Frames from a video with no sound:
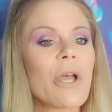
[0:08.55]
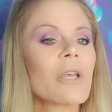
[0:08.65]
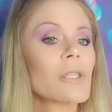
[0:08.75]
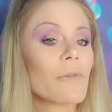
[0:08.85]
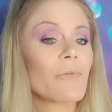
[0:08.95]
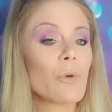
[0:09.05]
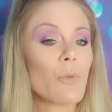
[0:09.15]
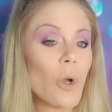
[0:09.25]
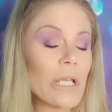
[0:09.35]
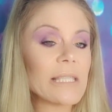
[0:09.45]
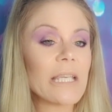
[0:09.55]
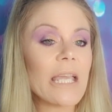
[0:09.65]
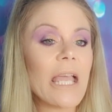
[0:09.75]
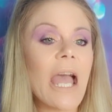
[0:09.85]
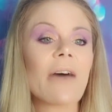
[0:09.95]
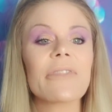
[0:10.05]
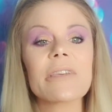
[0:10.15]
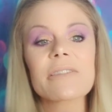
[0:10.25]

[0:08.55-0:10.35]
So if you want to see how this